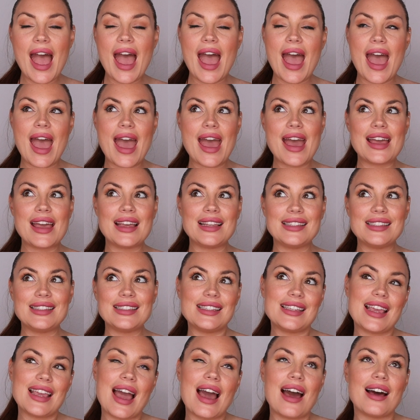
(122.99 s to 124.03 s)
and
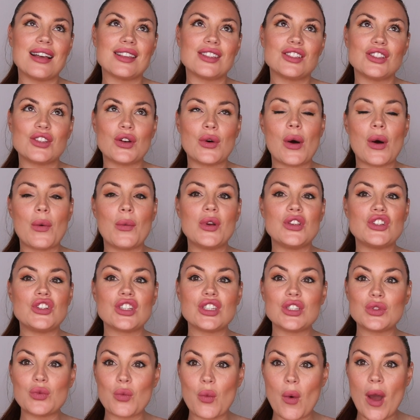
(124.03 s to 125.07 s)
yeah, so we
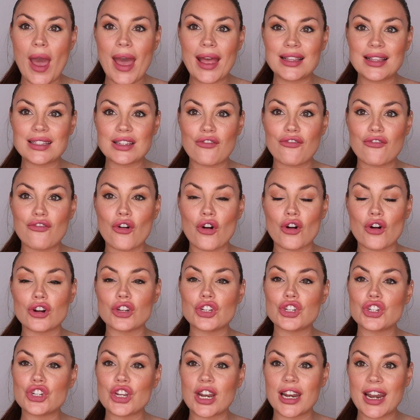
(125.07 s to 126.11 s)
just went
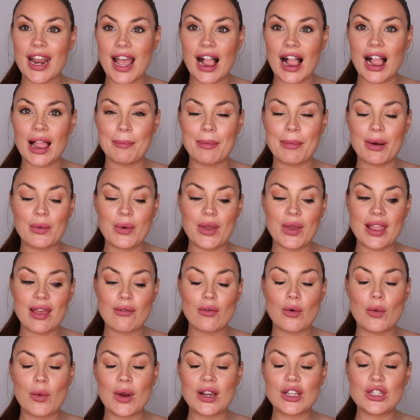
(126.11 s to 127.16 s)
for Chanel but we
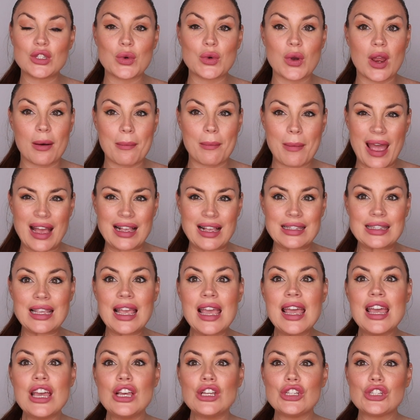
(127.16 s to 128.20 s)
never went to Hermes,
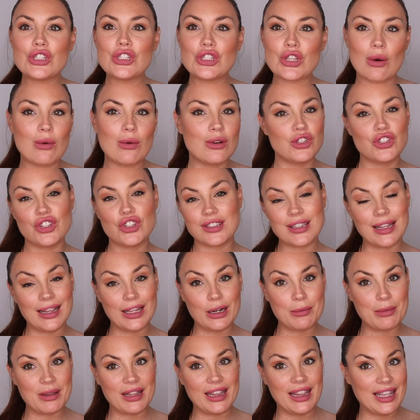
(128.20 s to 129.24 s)
so it was just a
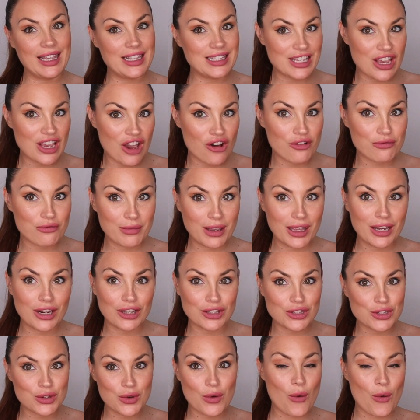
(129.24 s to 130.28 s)
little bit lazy of me
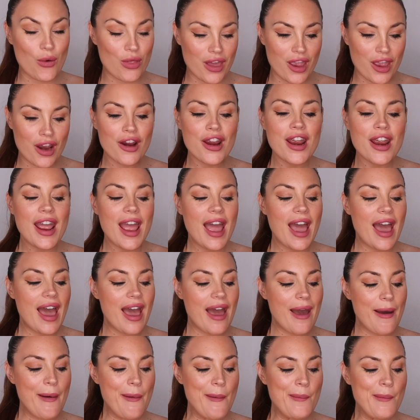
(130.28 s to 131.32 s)
not to go there.
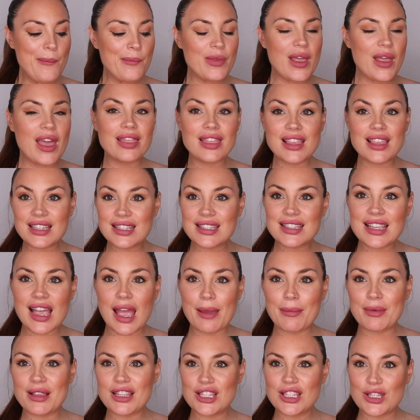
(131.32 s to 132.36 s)
And this
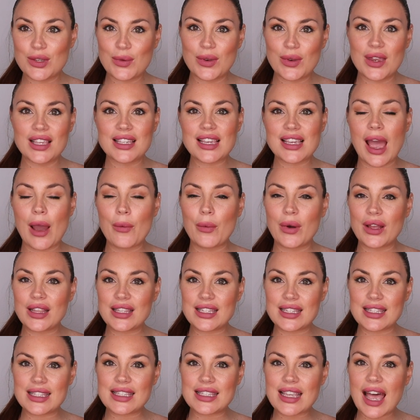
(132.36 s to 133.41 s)
time in Zurich I
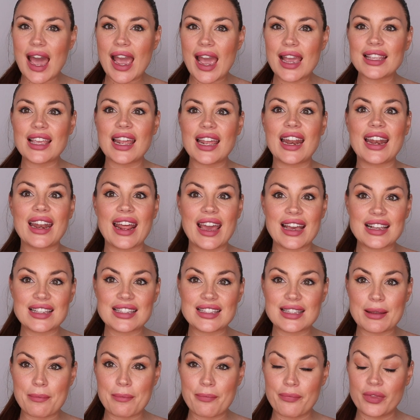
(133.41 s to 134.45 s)
went inside and I
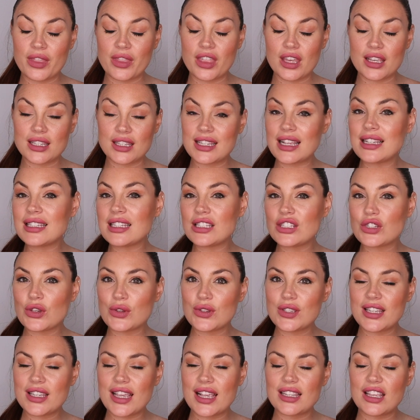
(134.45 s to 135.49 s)
asked the sales
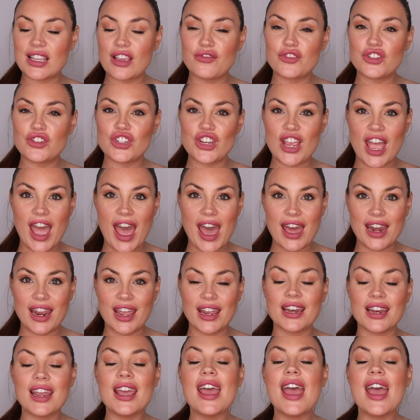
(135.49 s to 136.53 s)
associate if she had
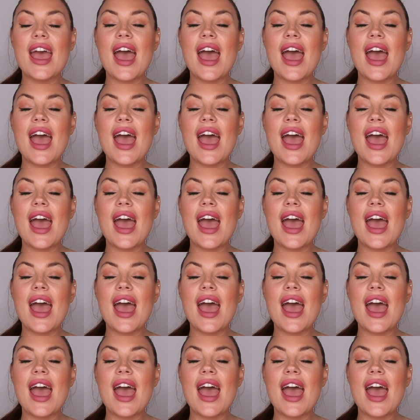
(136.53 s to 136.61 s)
it